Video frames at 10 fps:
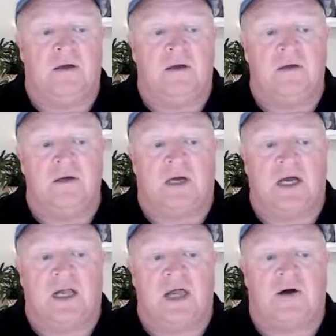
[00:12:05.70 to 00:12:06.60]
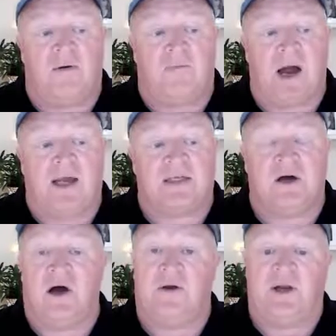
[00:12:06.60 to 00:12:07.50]
you can click on Mike's
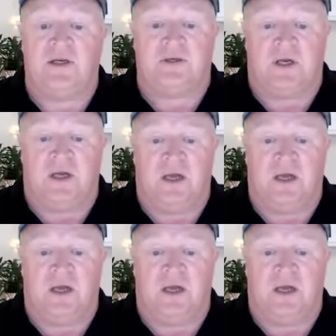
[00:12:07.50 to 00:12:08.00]
data entry,